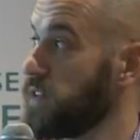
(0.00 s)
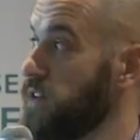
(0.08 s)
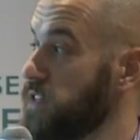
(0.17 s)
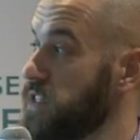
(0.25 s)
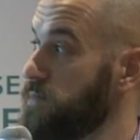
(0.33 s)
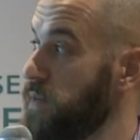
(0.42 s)

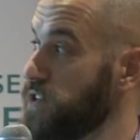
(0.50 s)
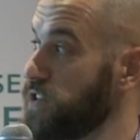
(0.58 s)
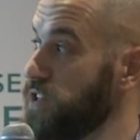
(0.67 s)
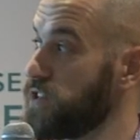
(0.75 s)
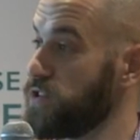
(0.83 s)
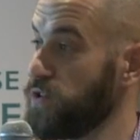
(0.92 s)
there's a
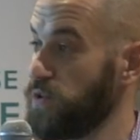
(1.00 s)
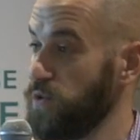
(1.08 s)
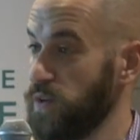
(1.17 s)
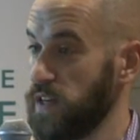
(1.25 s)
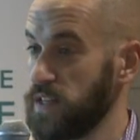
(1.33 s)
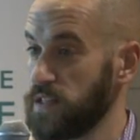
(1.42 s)
specialist
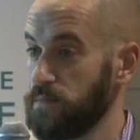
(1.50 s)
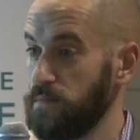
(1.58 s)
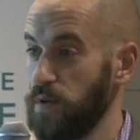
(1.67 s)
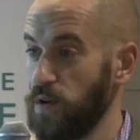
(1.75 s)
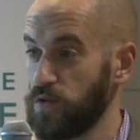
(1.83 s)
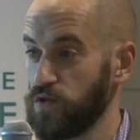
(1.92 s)
who is
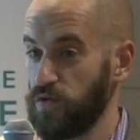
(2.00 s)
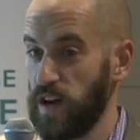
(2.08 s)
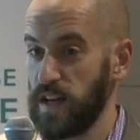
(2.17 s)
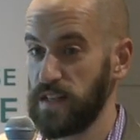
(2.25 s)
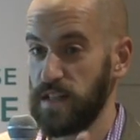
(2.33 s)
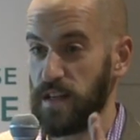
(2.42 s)
both
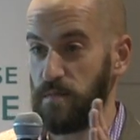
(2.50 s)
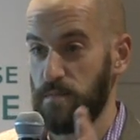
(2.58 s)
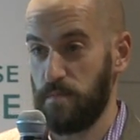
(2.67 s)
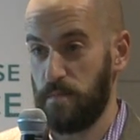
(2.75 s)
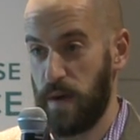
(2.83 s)
trained in